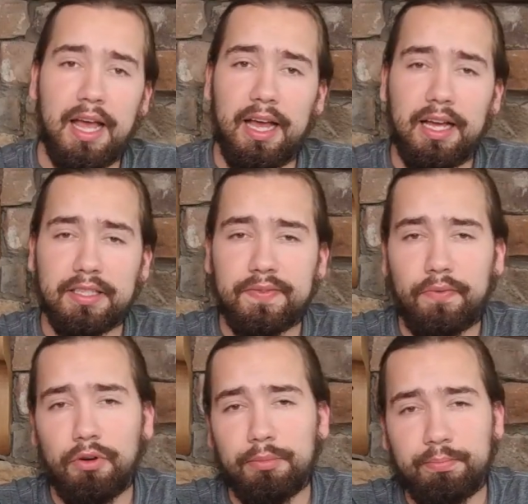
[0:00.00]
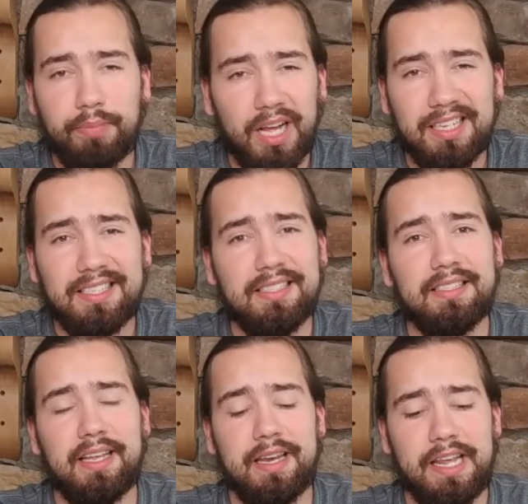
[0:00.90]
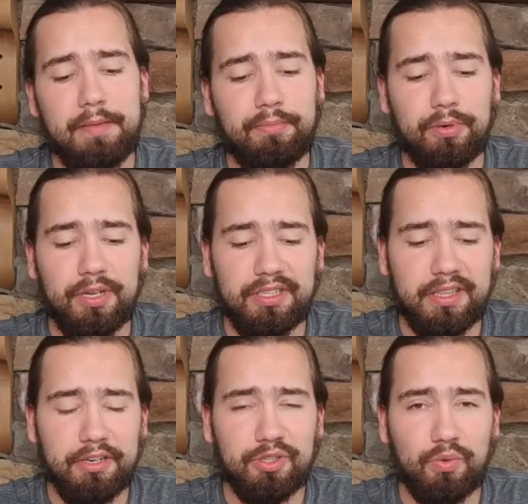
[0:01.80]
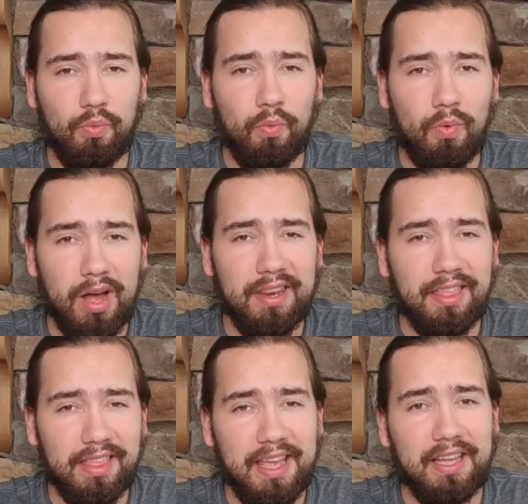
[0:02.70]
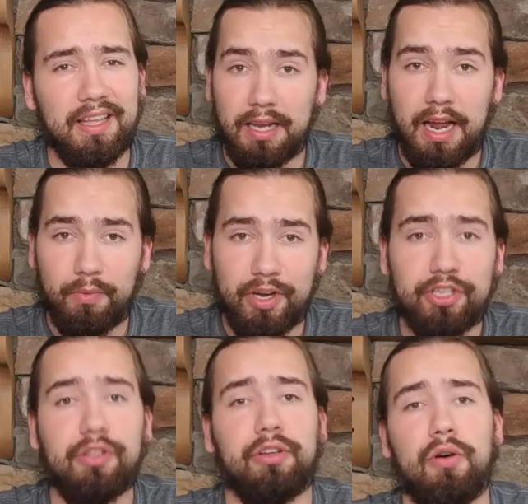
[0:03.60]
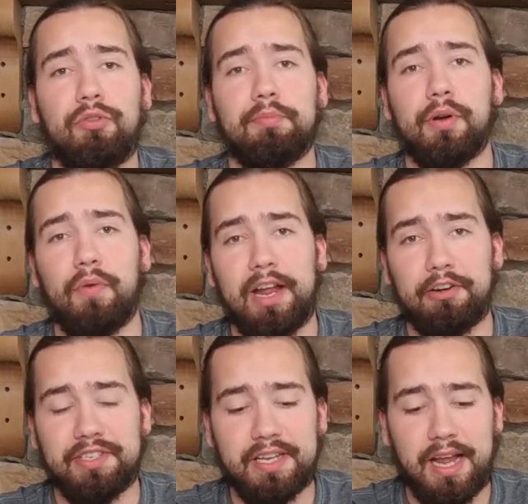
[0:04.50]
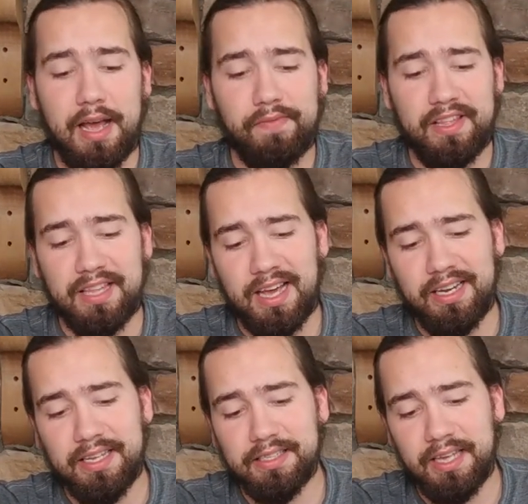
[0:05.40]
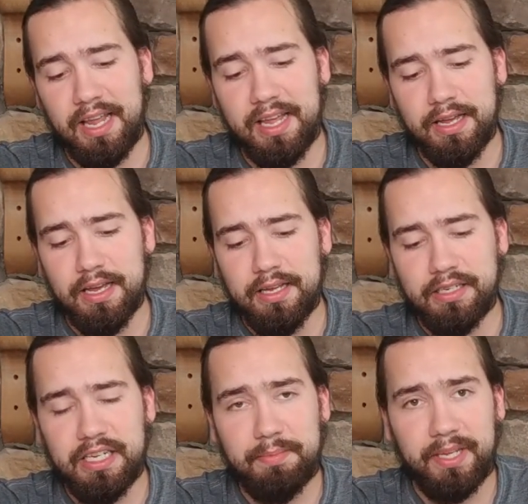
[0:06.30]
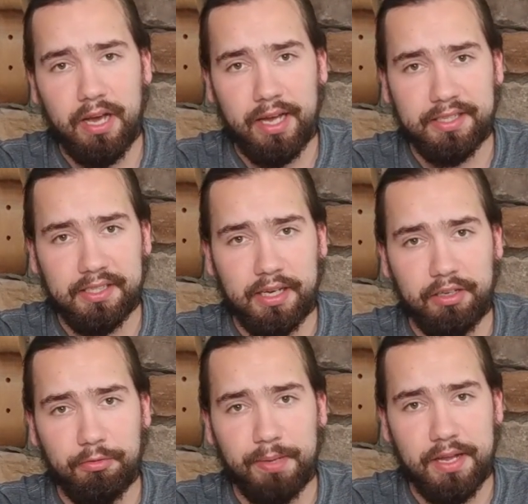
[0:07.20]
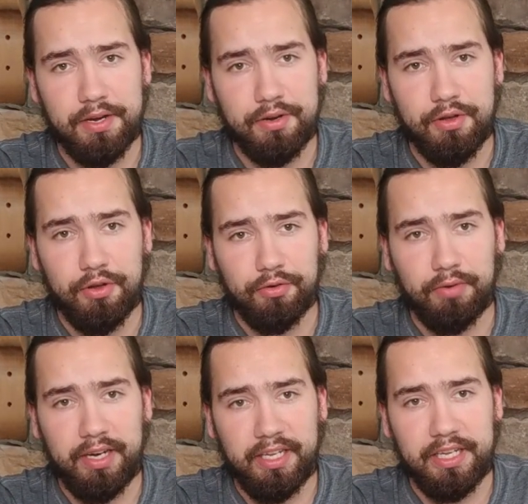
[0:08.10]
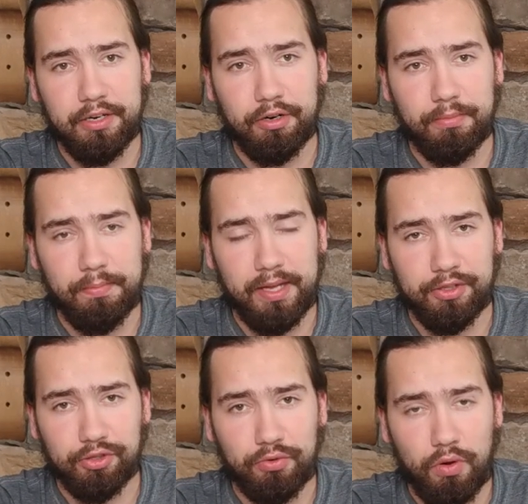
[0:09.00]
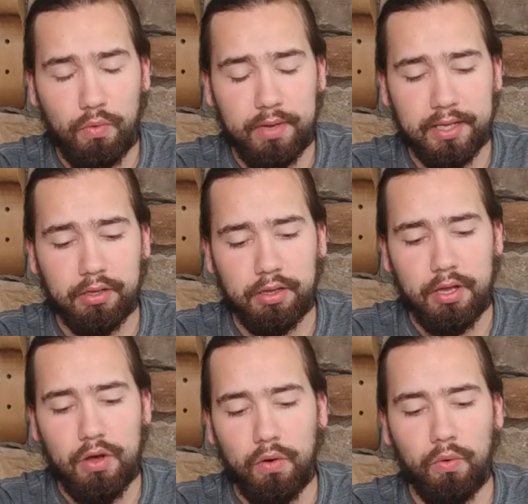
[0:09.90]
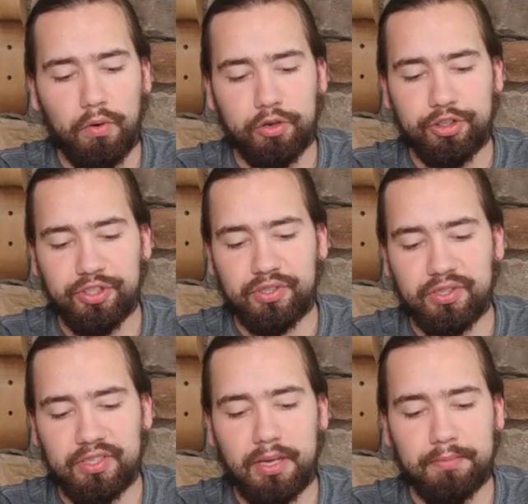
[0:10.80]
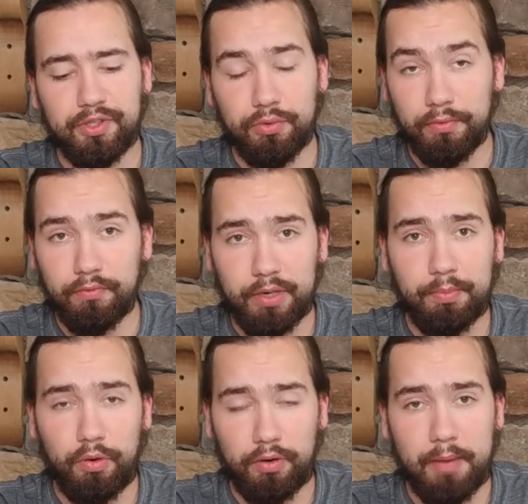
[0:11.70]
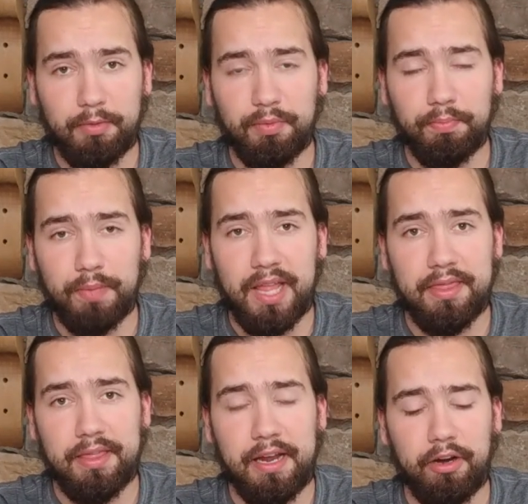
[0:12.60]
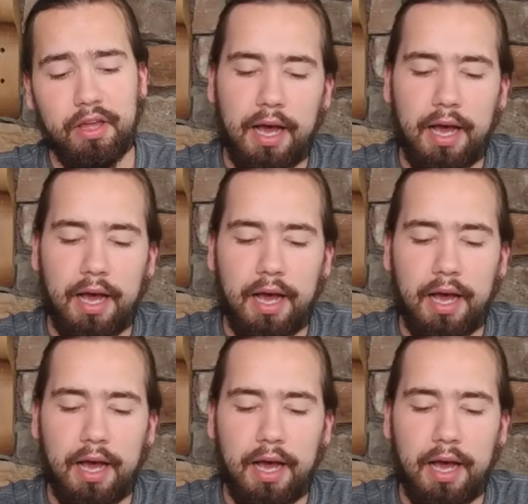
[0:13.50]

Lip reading: As for buttons and input, there's one thing that I wish the Kone Pro Air did have, and that is a DPI cycle button right here by the scroll wheel, or just some sort of reprogrammable button there.